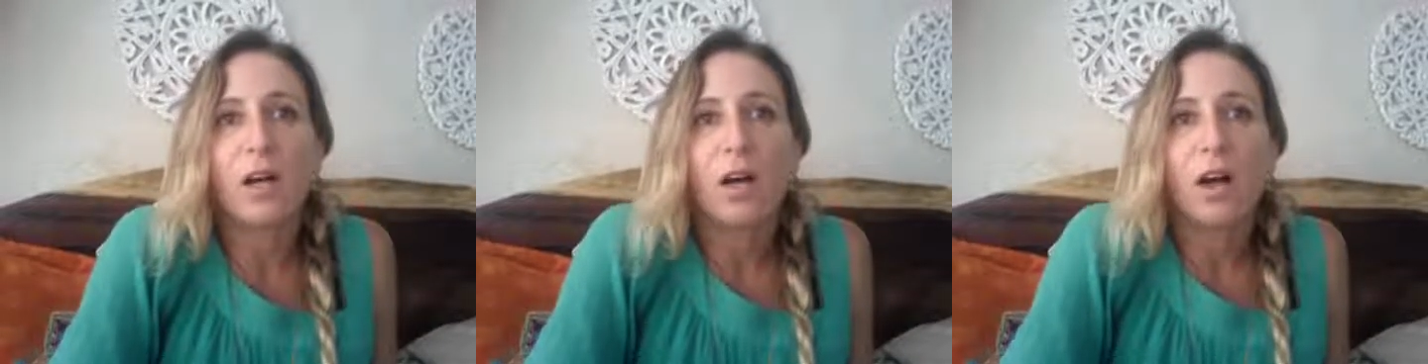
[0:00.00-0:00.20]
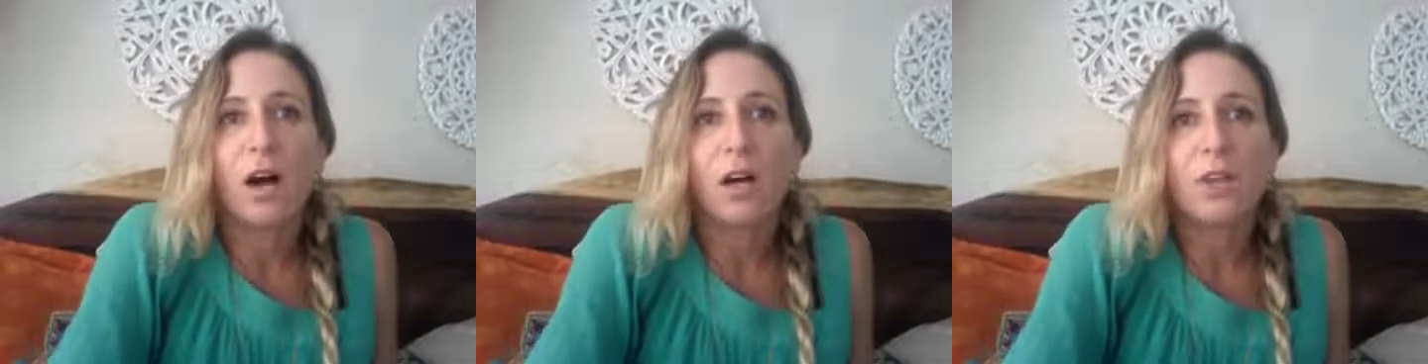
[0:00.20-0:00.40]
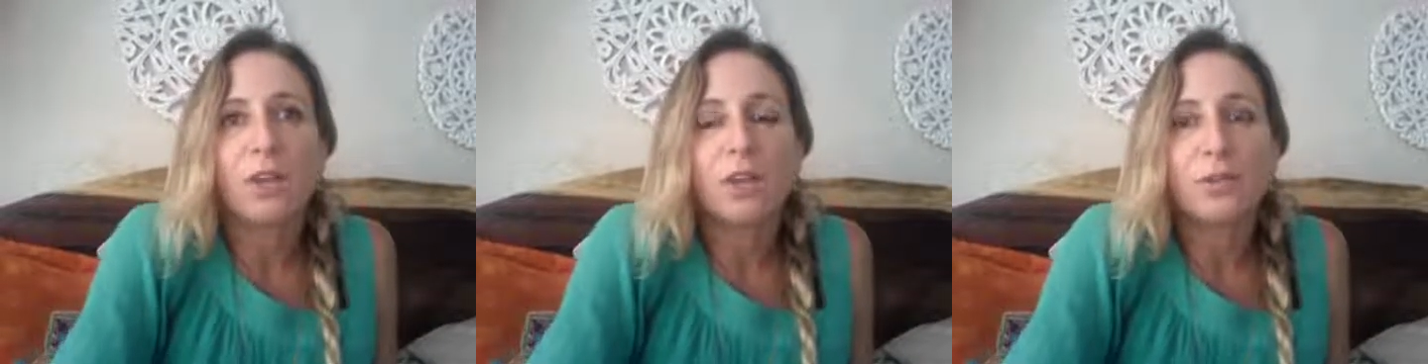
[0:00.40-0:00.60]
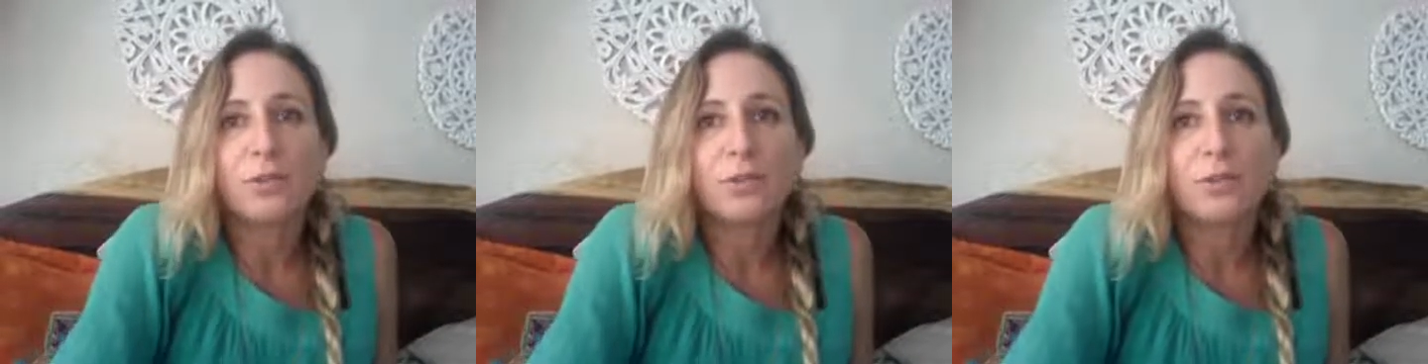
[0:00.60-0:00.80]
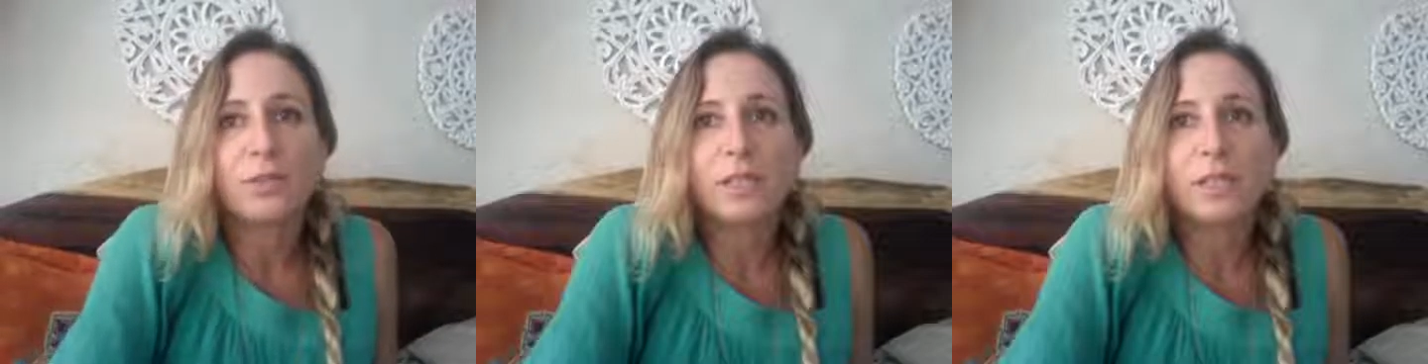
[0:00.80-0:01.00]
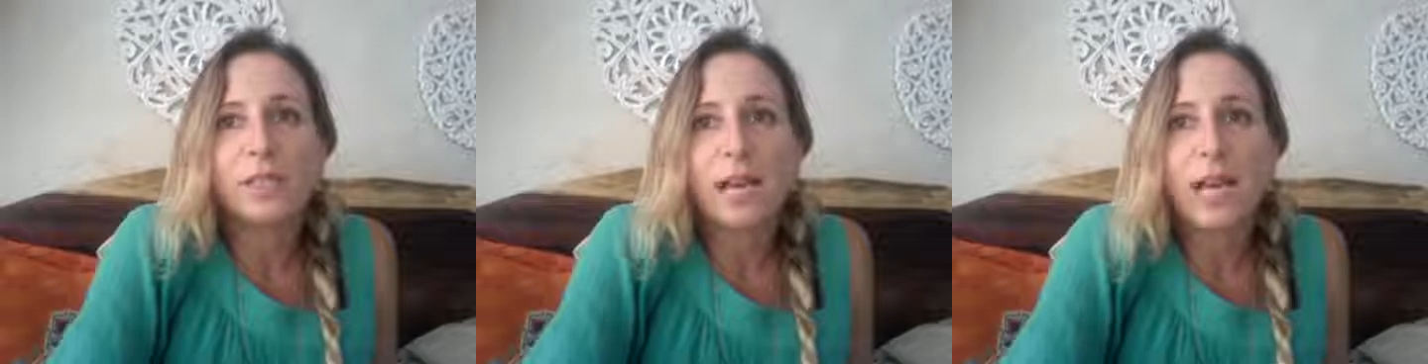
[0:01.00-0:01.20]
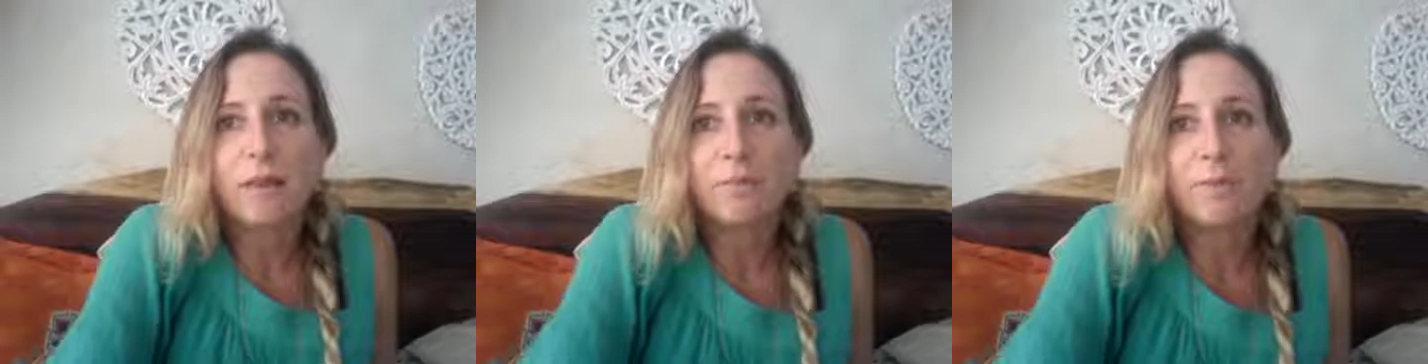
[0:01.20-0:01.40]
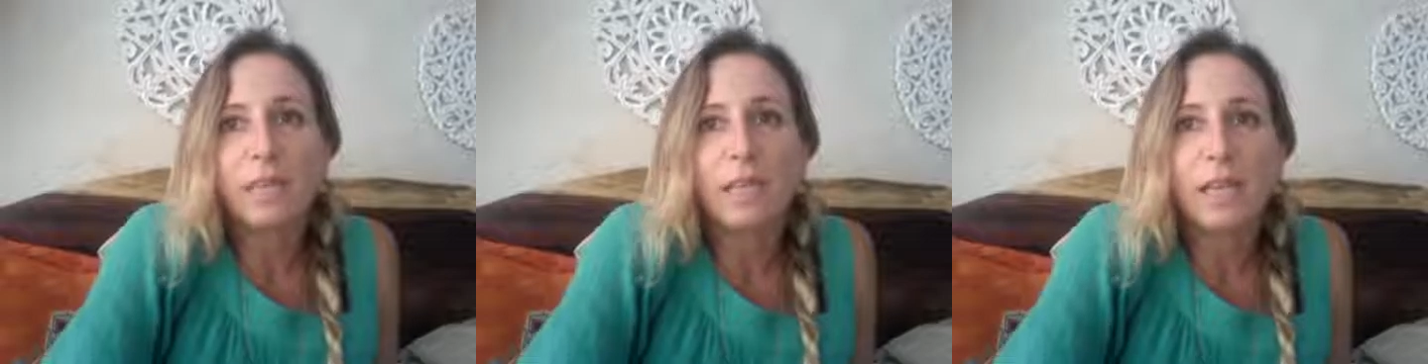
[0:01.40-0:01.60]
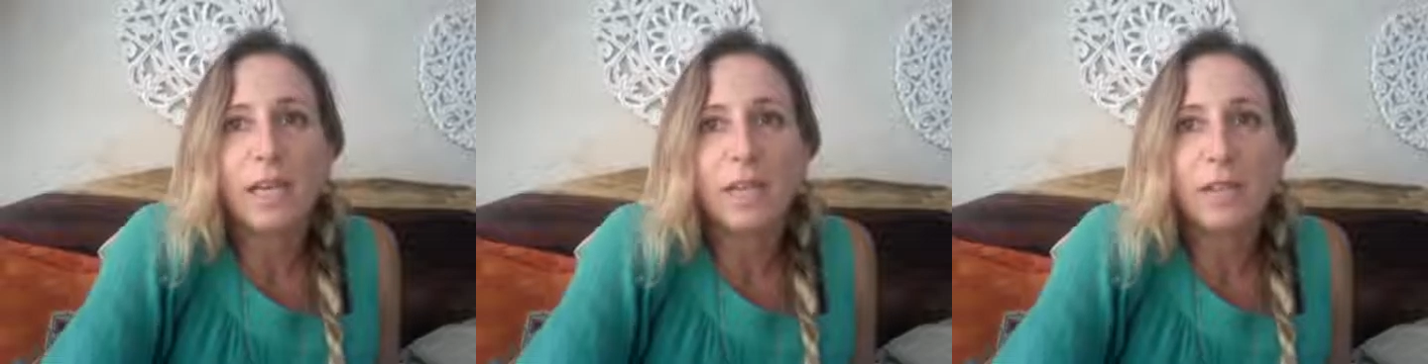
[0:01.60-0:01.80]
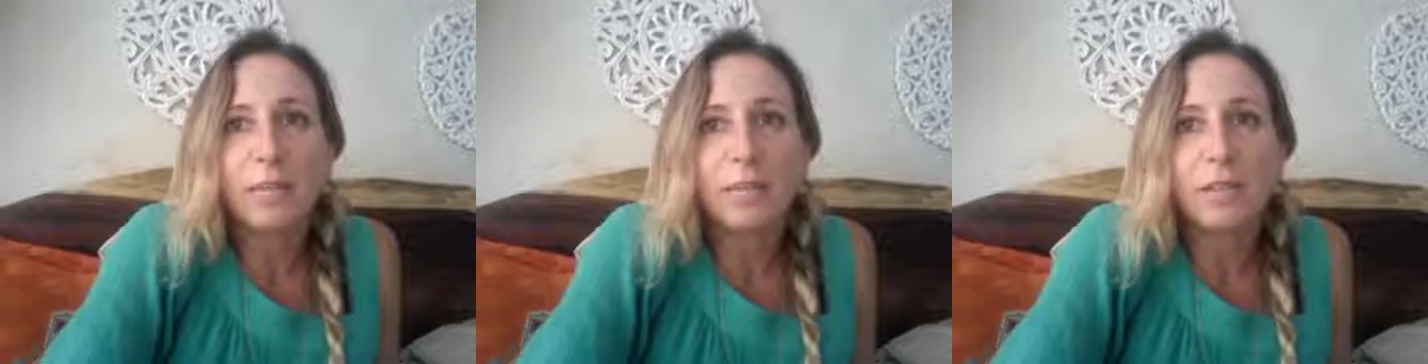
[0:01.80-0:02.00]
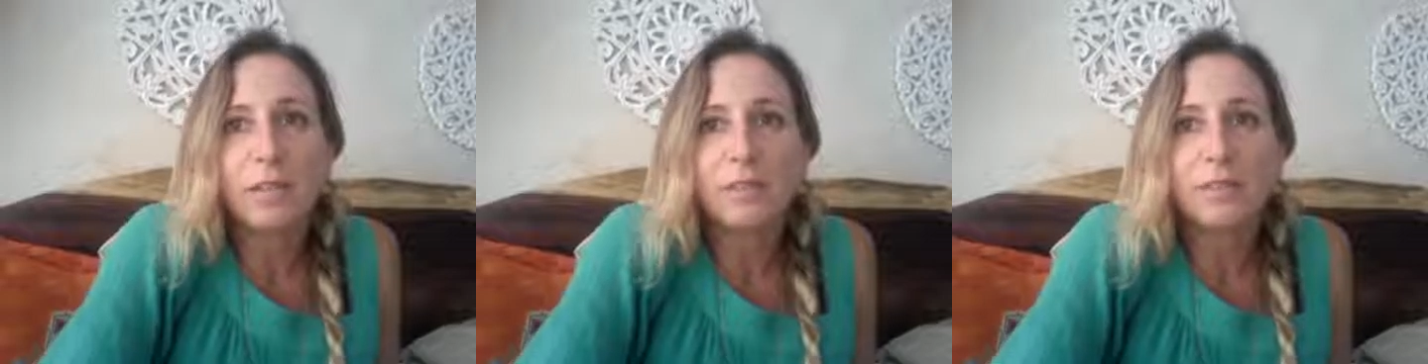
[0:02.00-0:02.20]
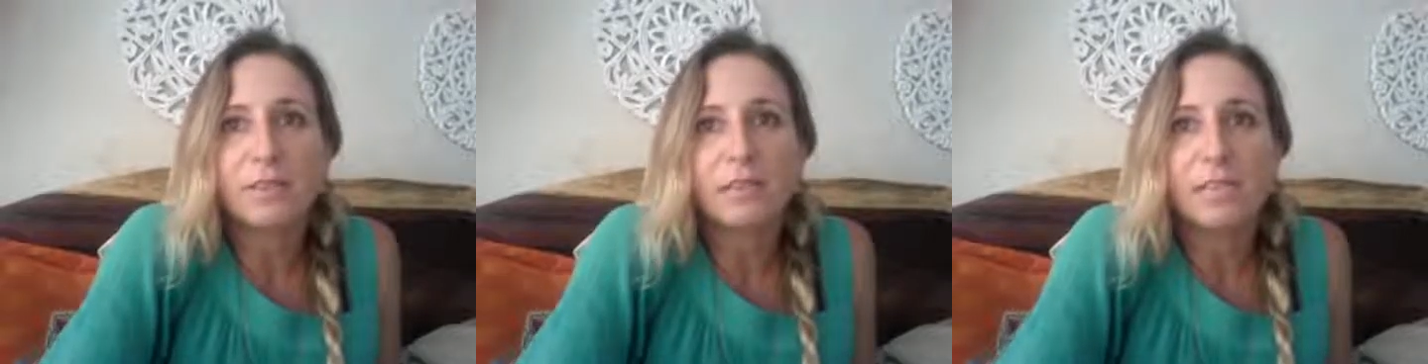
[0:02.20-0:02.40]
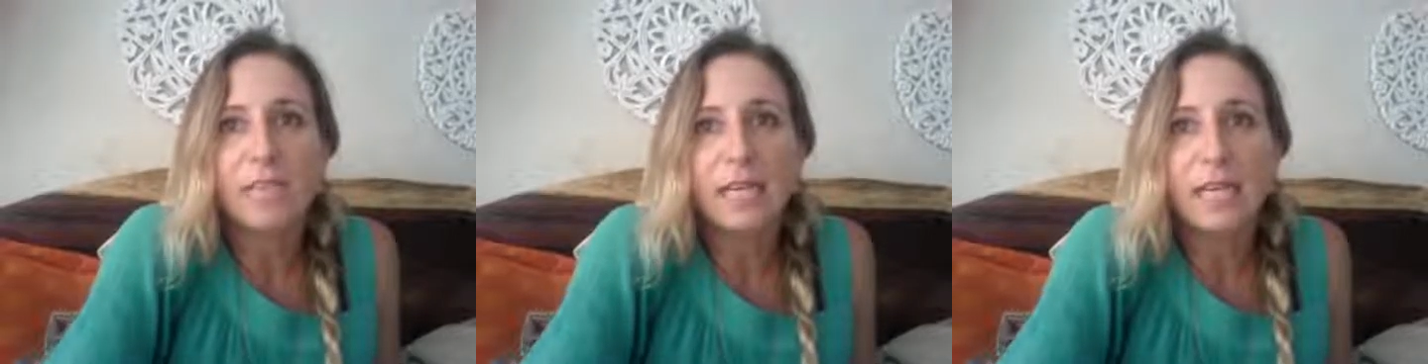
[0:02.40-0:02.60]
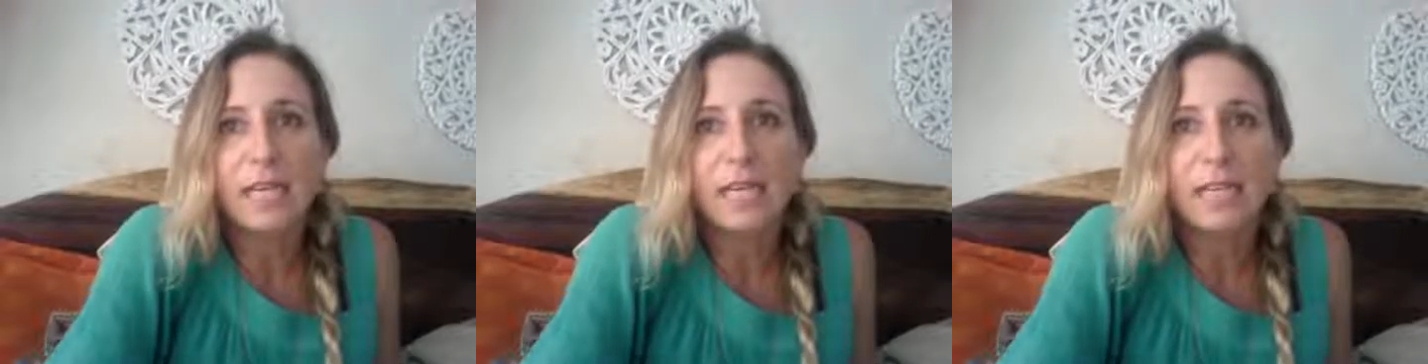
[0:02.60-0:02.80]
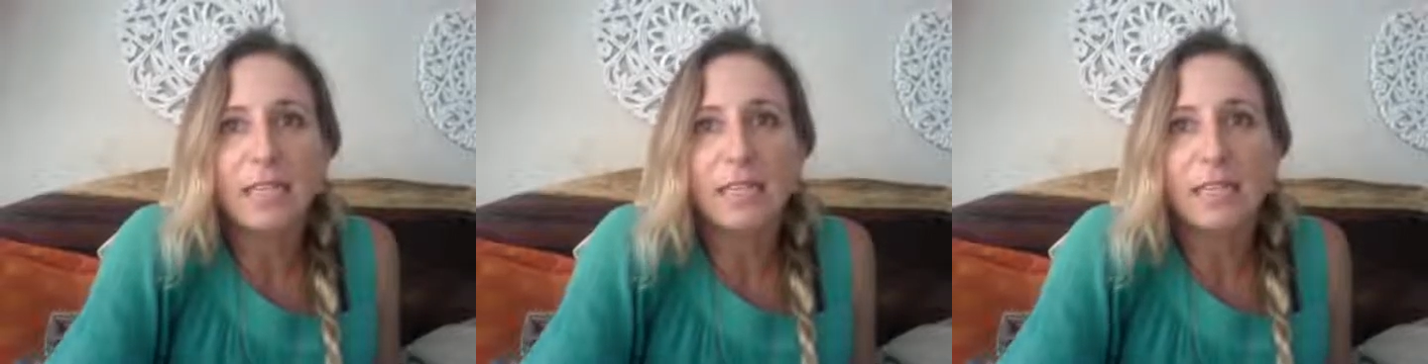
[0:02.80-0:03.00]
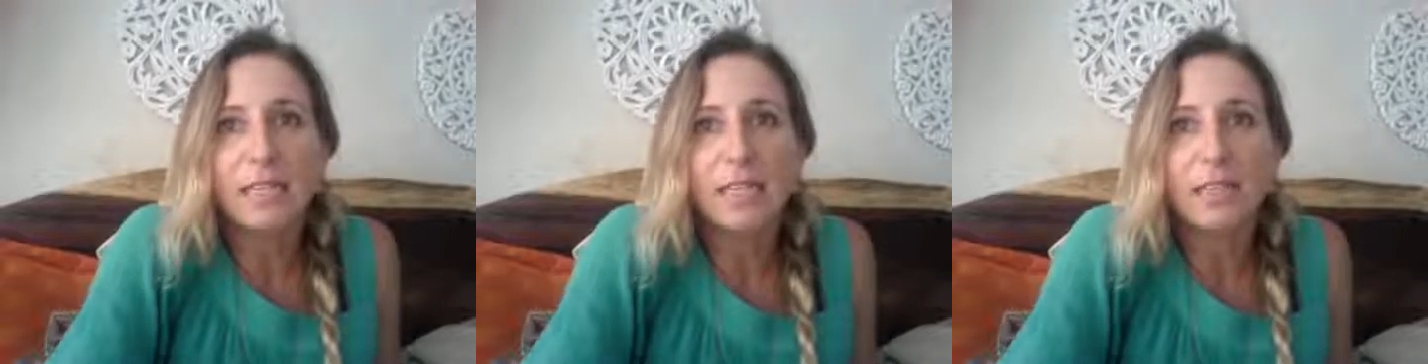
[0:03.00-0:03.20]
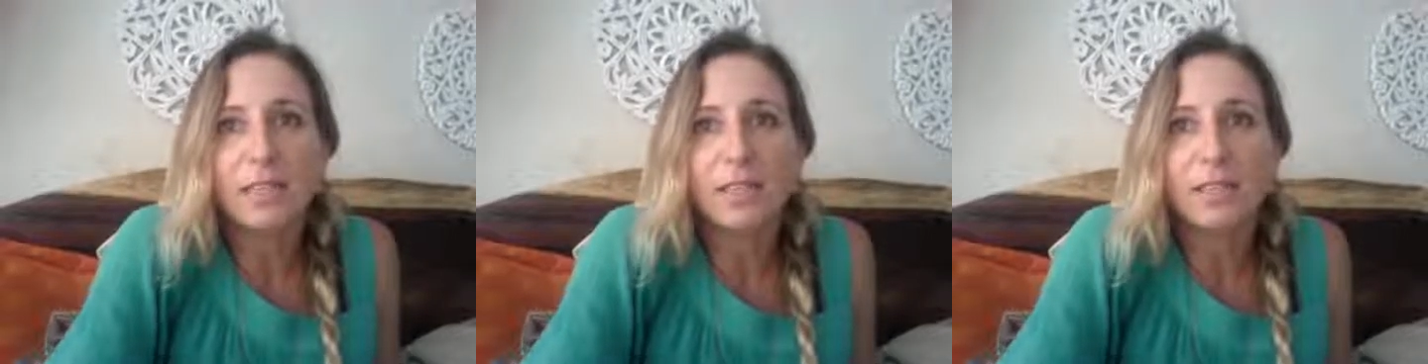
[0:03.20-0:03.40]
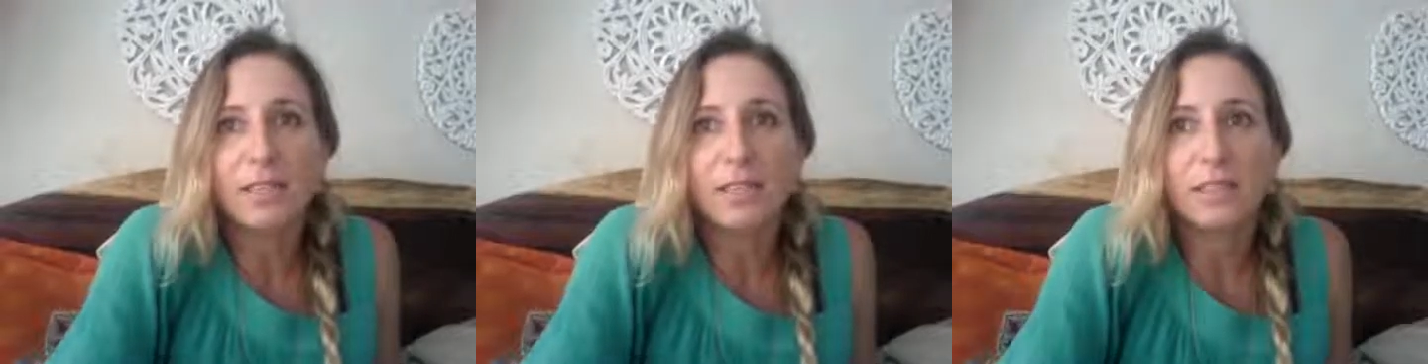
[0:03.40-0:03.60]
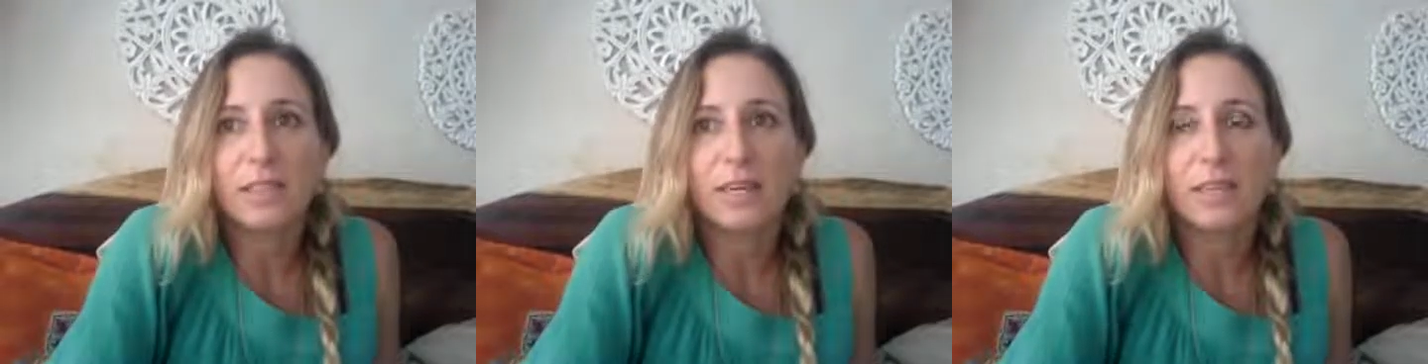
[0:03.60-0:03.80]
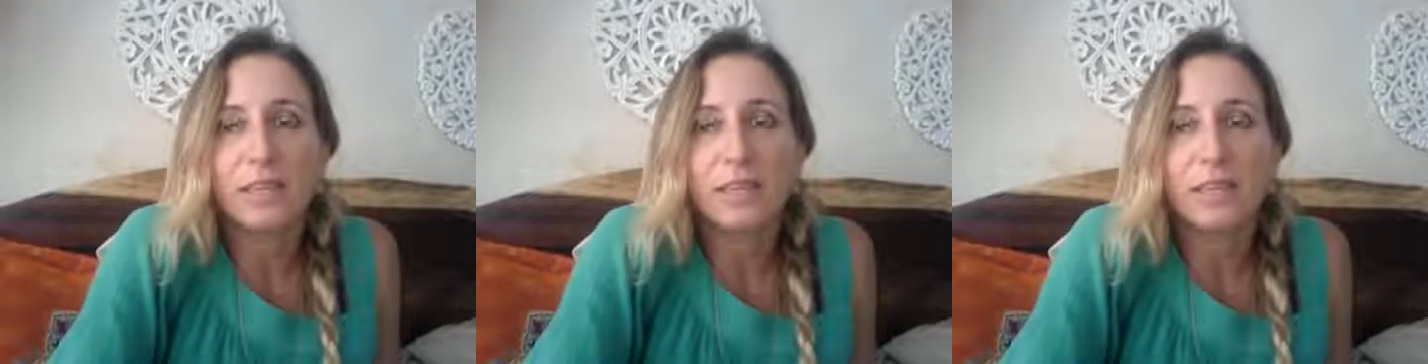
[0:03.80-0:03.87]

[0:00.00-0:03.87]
although it's happening in the middle of the day here